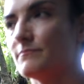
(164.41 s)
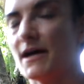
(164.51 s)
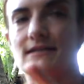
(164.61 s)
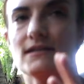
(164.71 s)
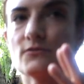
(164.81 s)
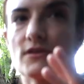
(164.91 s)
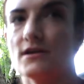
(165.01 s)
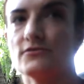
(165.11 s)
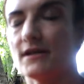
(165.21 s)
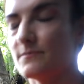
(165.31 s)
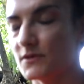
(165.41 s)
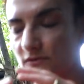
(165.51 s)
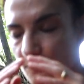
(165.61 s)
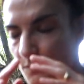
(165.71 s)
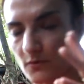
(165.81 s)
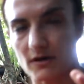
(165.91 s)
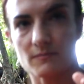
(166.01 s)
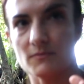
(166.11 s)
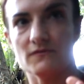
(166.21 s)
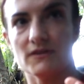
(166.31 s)
My Dinner with Andre, most
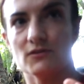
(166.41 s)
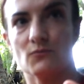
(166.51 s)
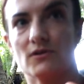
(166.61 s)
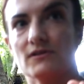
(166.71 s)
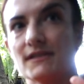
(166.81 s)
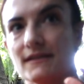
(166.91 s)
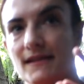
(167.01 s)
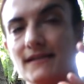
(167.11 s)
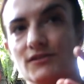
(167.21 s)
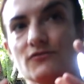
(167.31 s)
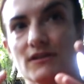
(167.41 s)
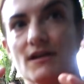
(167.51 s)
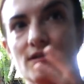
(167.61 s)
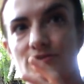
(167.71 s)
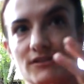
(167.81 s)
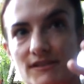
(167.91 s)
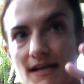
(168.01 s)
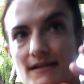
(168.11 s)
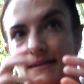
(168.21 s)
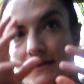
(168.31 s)
boring movie in the world, unless you can
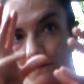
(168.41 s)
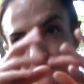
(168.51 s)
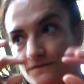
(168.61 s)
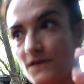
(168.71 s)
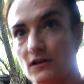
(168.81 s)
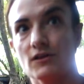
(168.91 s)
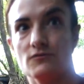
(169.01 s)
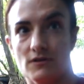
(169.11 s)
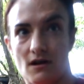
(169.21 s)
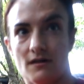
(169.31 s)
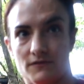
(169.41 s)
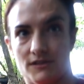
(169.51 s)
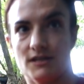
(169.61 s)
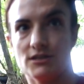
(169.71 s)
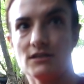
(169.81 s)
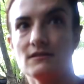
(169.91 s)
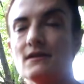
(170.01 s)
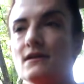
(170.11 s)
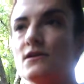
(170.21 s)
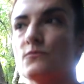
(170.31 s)
understand and follow the conversation.
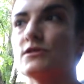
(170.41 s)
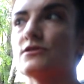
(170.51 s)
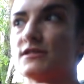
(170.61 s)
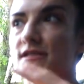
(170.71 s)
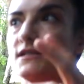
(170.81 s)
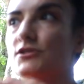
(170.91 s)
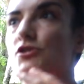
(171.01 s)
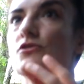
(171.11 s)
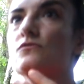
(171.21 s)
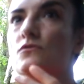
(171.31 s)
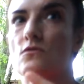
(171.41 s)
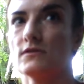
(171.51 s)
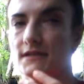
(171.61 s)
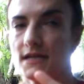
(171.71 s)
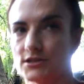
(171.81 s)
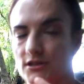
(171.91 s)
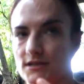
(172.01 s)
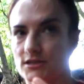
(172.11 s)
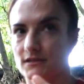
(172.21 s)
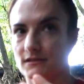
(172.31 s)
When you're seeing two Golden Age
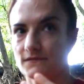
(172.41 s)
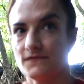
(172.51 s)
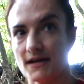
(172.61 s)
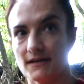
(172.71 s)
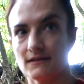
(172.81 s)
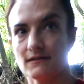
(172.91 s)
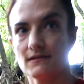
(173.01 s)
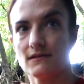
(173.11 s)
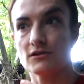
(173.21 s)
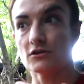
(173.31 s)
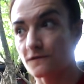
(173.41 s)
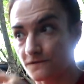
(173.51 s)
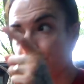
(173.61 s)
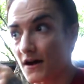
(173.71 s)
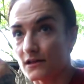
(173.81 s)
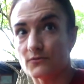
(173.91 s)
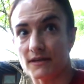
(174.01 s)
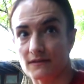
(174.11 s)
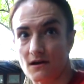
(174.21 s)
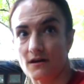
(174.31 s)
legends fight, you're
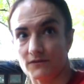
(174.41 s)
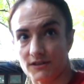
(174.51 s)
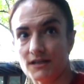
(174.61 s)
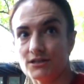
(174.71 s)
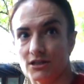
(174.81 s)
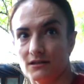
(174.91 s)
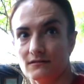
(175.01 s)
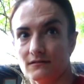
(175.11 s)
following the conversation.